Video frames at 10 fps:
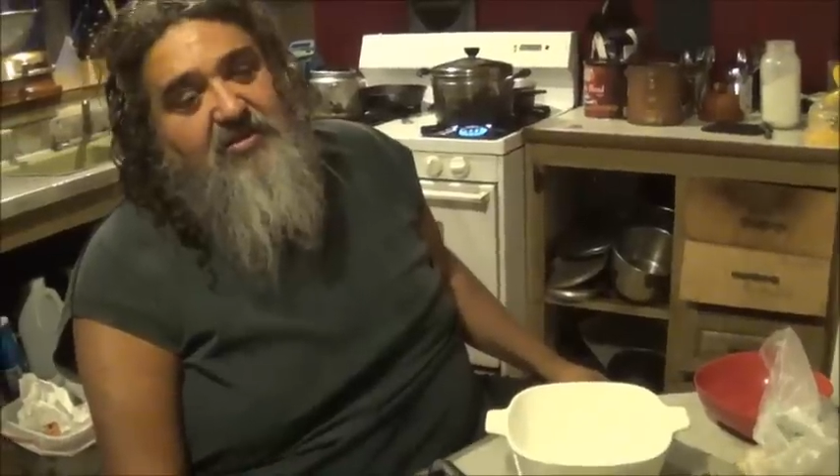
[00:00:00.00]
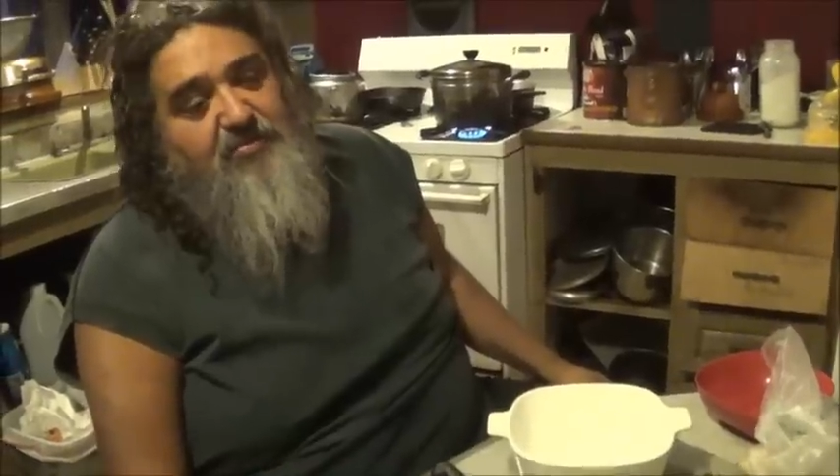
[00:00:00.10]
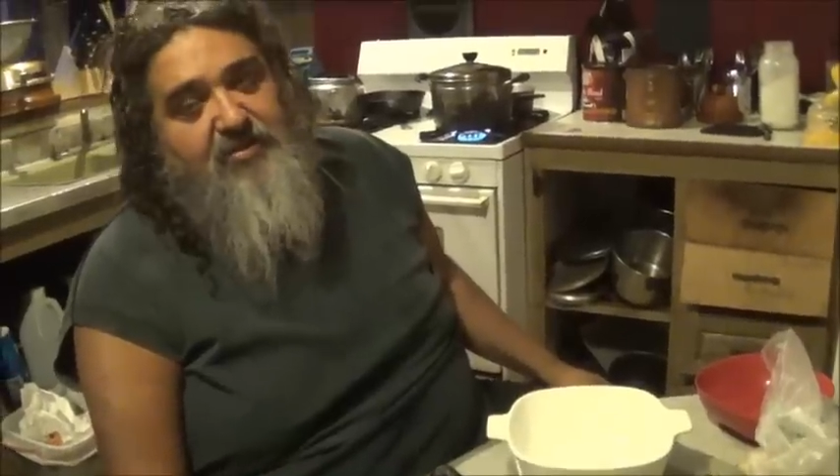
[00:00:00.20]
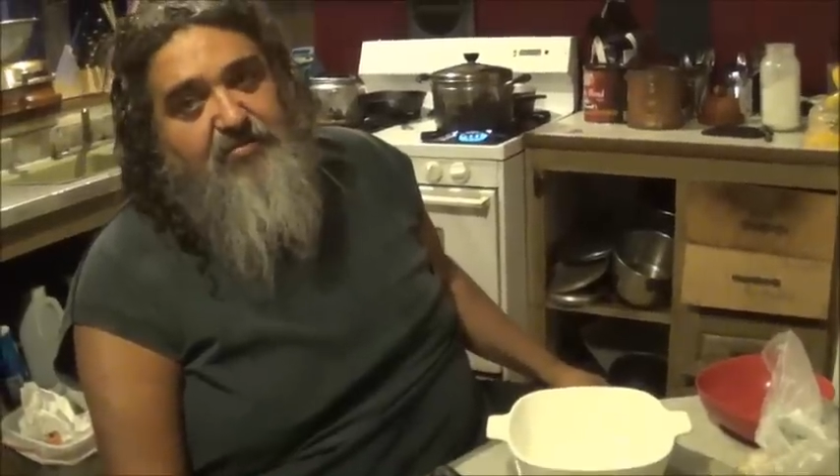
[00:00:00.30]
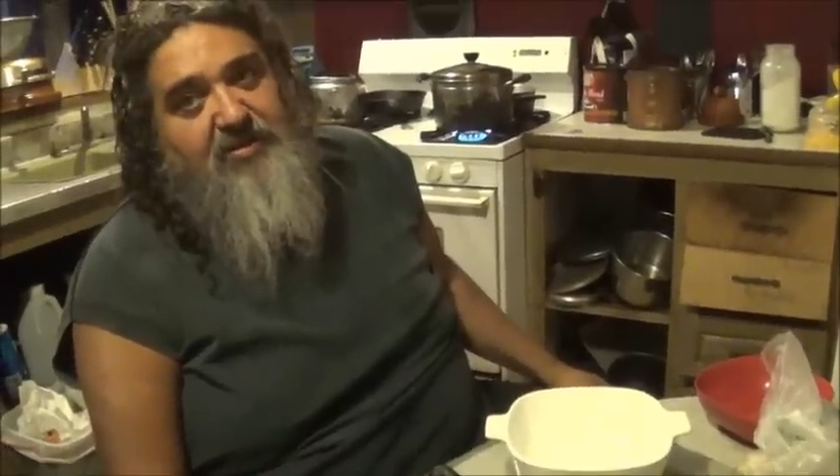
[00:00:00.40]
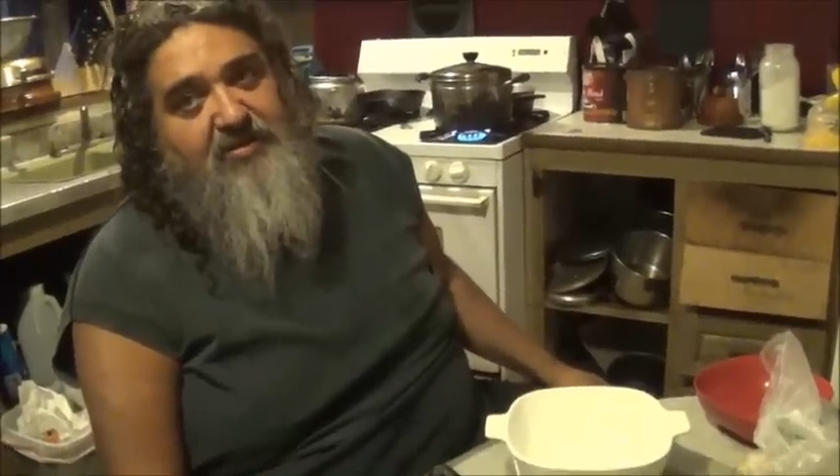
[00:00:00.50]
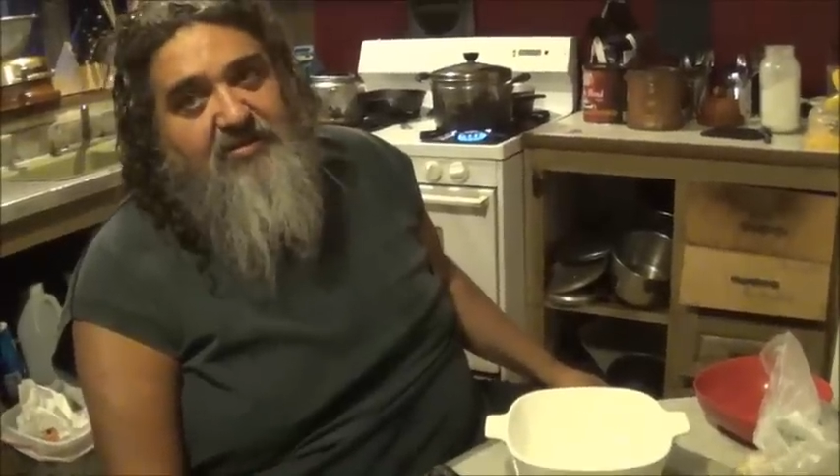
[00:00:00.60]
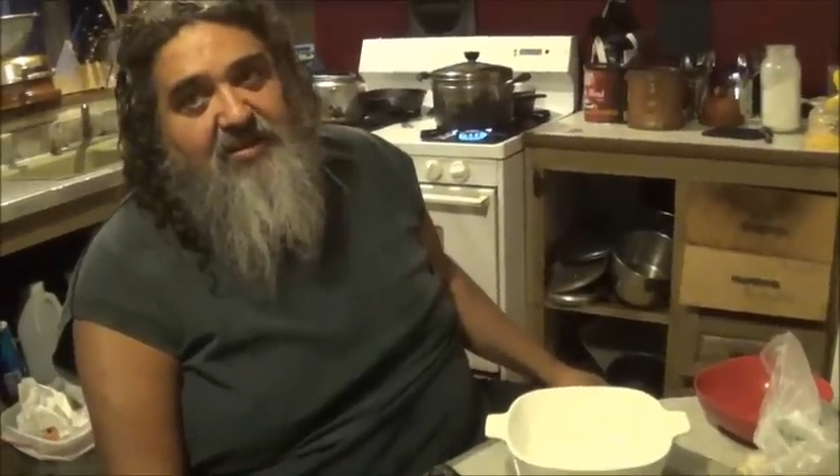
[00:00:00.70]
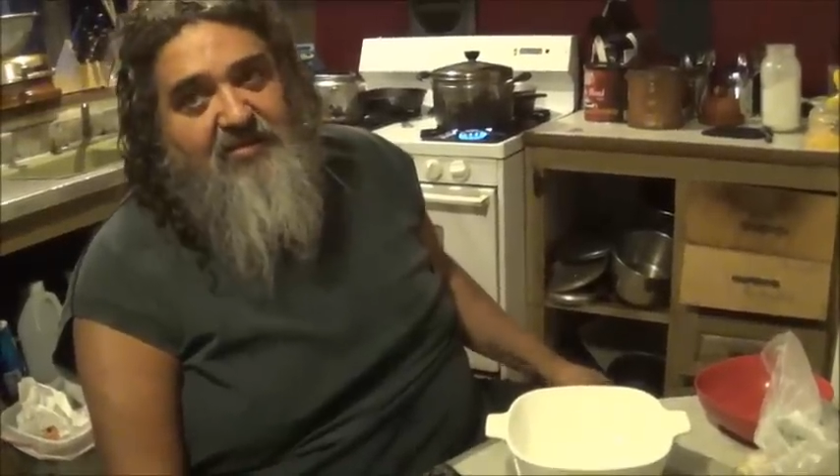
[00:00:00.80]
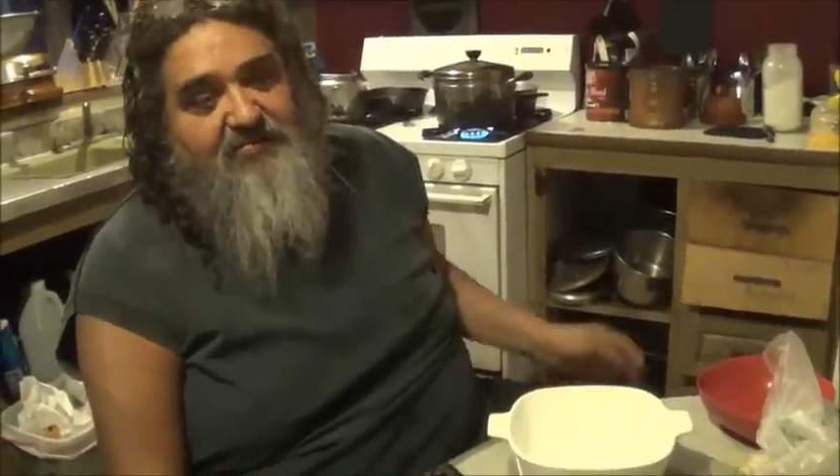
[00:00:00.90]
I'm going to make a
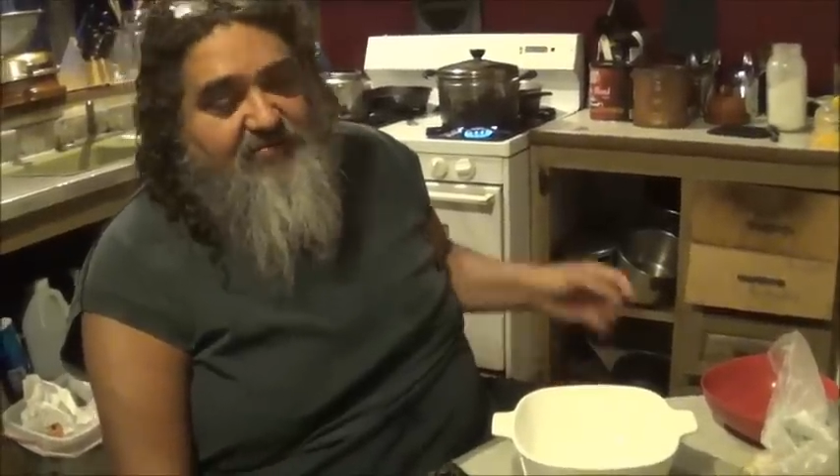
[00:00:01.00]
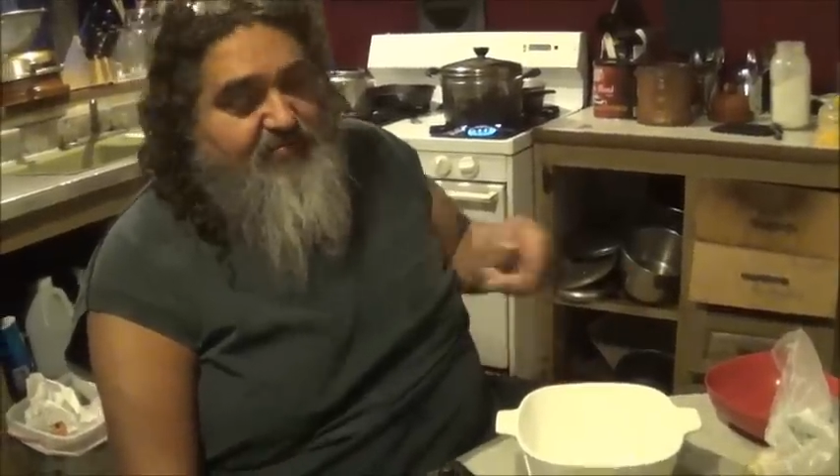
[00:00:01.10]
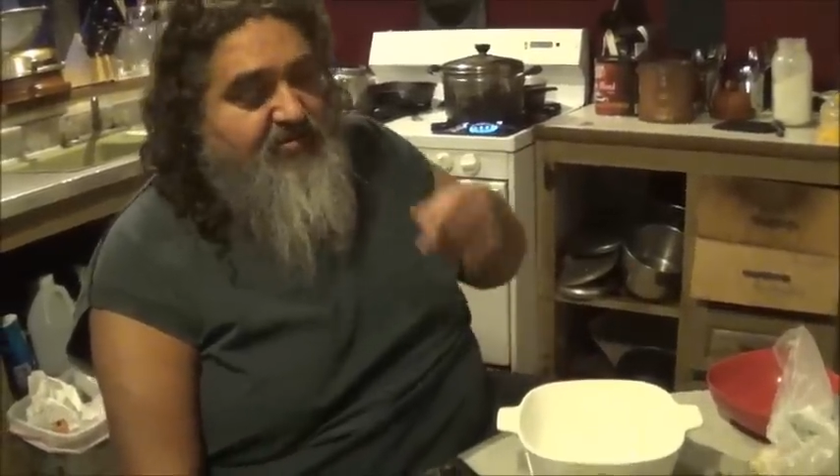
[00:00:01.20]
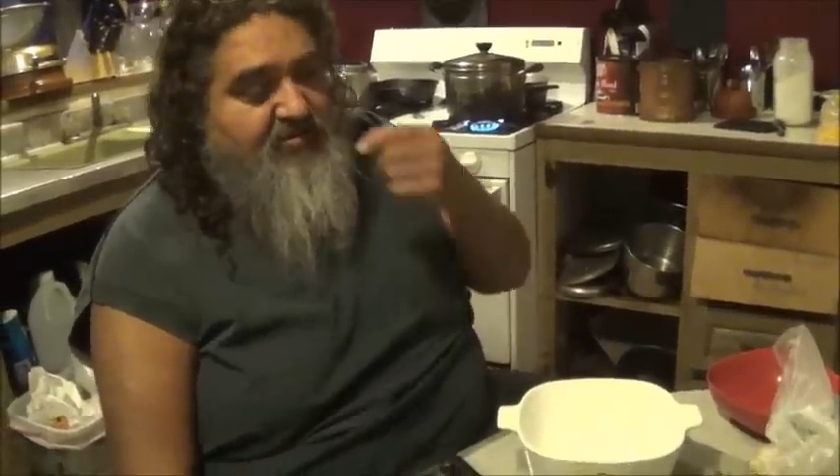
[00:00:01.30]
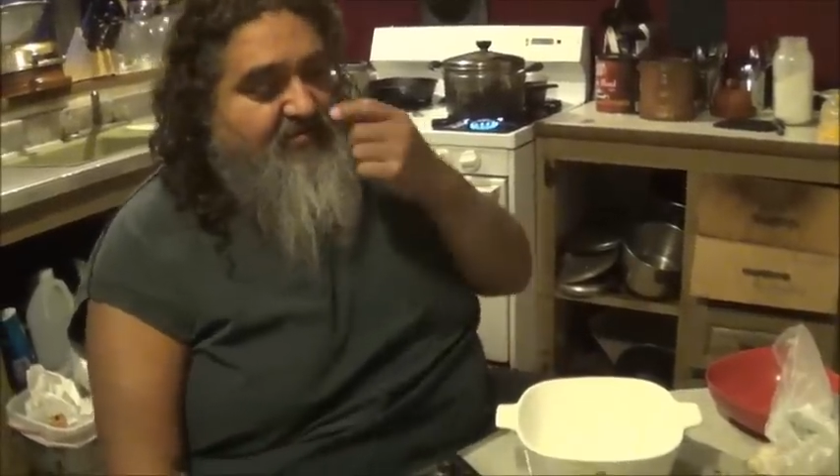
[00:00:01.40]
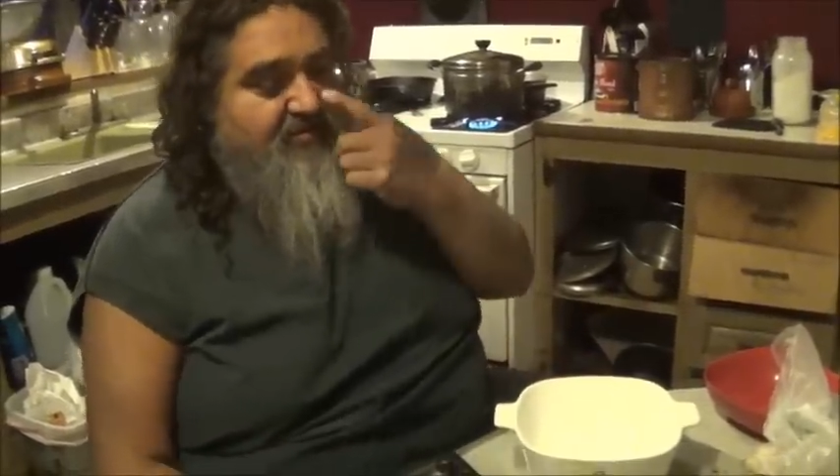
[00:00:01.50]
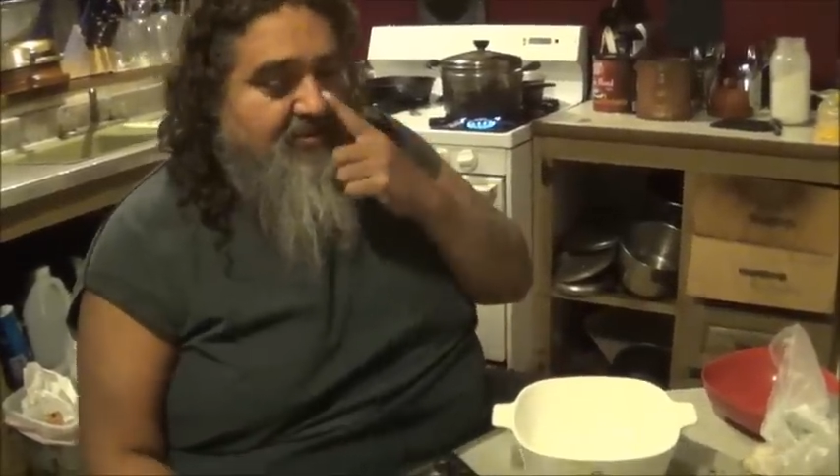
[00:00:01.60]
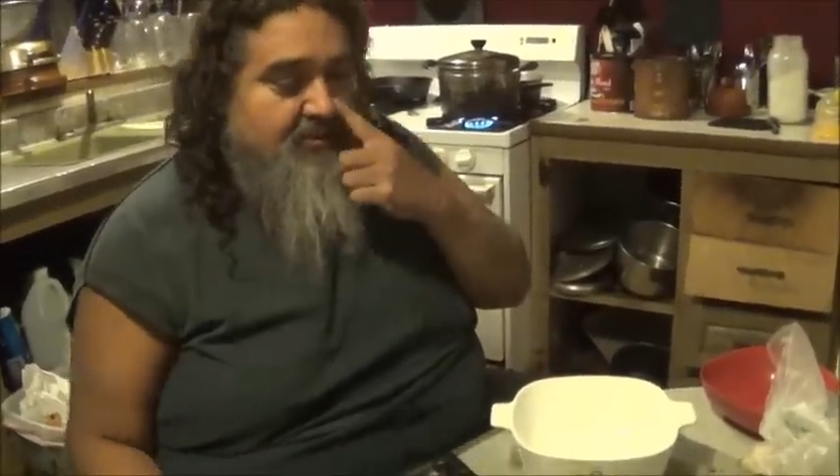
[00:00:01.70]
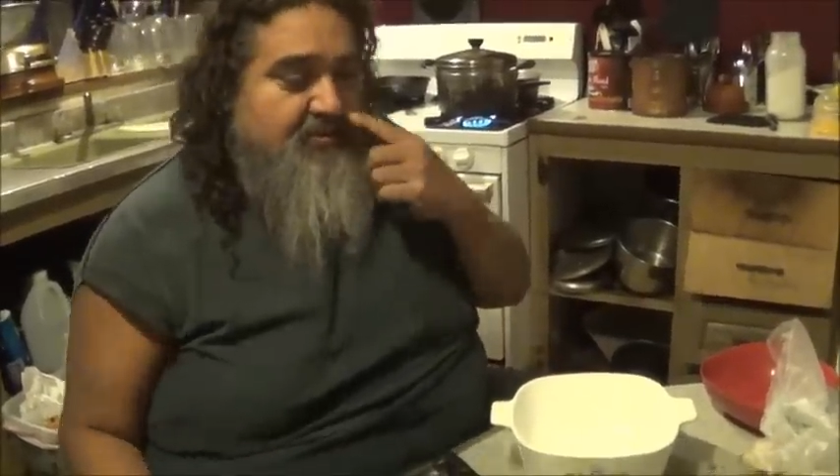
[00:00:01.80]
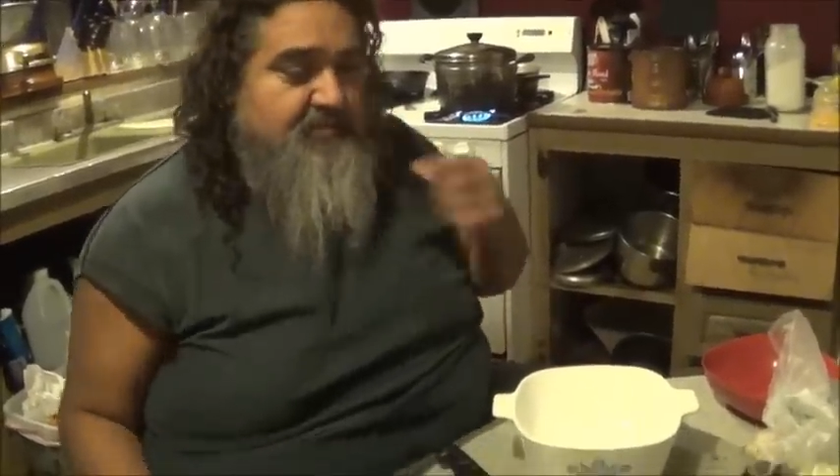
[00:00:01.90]
salad for both of us.